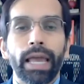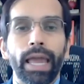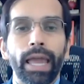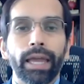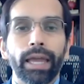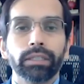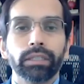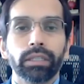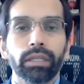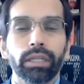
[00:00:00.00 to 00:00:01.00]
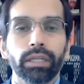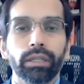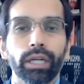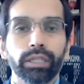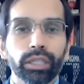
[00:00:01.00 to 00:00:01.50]
And
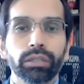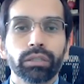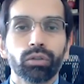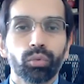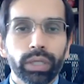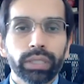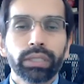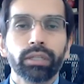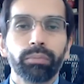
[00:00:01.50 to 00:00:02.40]
the additional risk that